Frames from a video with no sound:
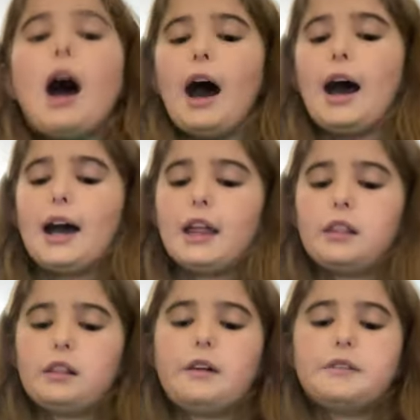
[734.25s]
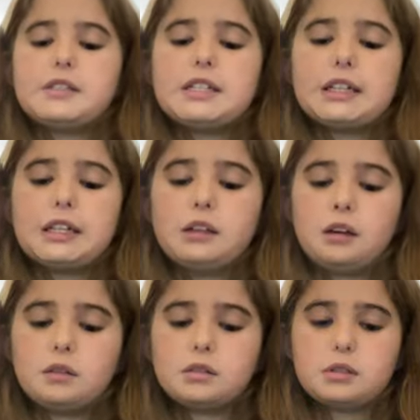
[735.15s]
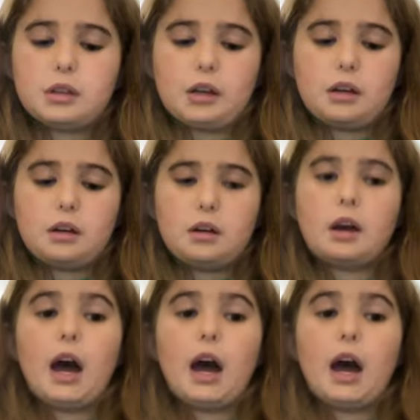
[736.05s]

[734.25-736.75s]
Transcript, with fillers: I love sticky notes like